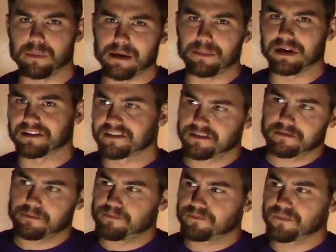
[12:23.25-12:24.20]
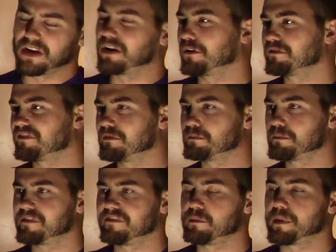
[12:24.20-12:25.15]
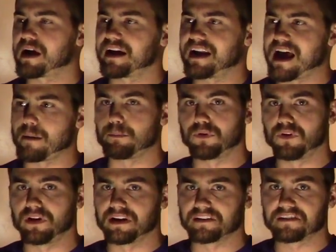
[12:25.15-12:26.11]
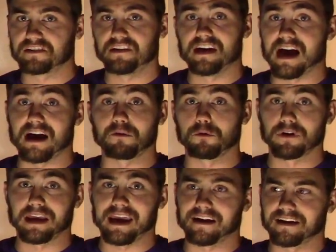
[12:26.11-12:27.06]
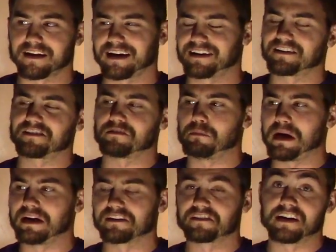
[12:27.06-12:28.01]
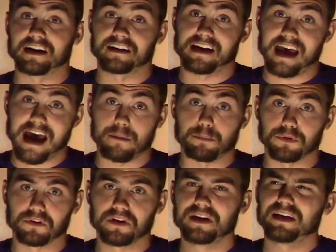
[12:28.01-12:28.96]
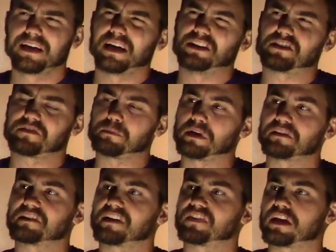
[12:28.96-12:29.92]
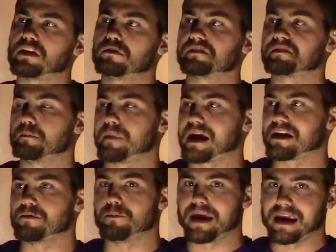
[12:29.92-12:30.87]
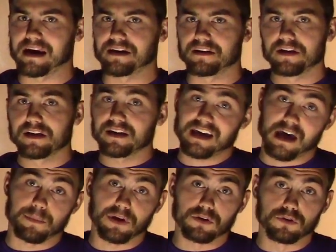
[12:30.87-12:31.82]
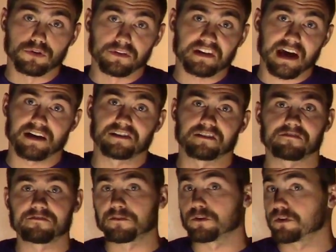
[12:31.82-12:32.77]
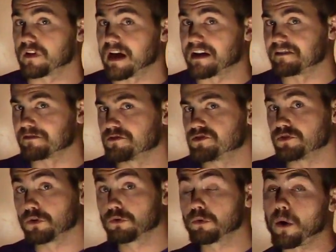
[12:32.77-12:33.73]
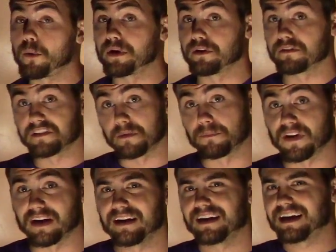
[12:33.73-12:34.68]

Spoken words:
Maybe it's, you know, if you buy an apple and it's not organic, it doesn't mean it's not an apple. It just means that they used man-made chemicals as a fertilizer to grow it or something.